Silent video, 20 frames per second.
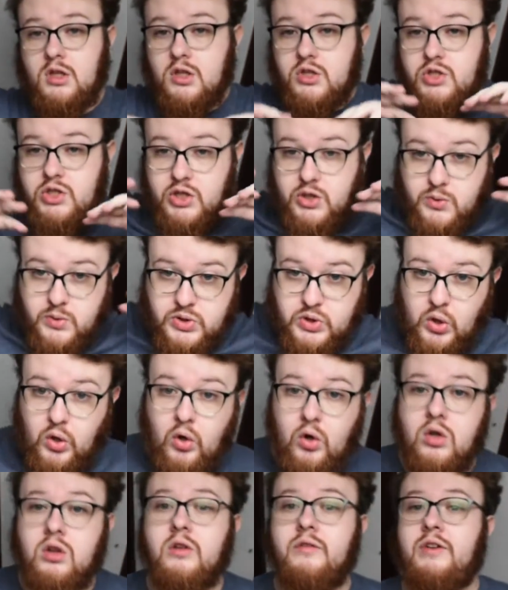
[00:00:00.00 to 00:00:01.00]
to use
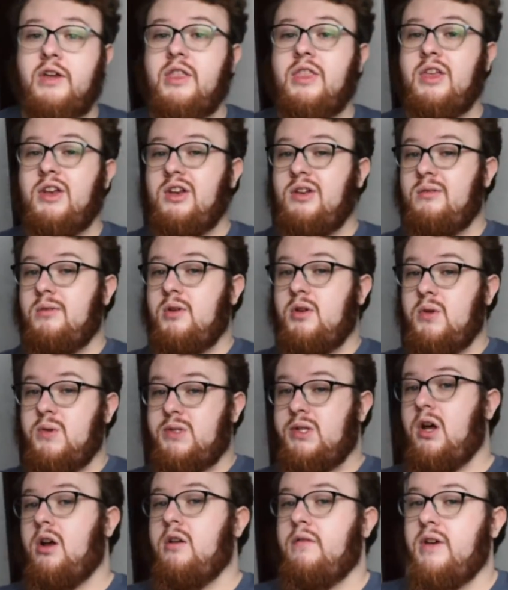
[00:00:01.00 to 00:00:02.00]
all of it than
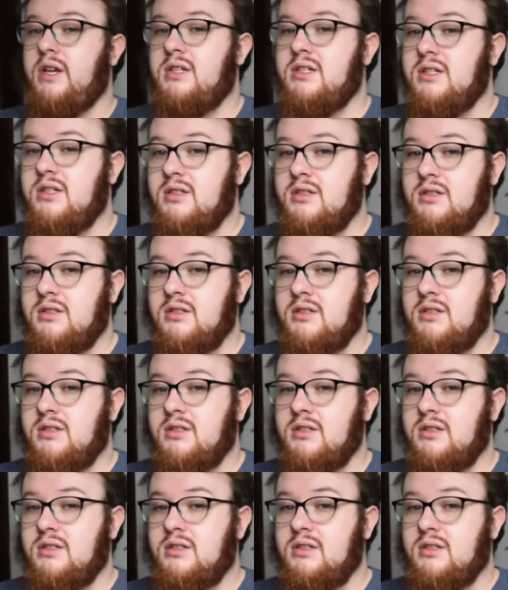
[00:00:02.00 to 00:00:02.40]
use none of it.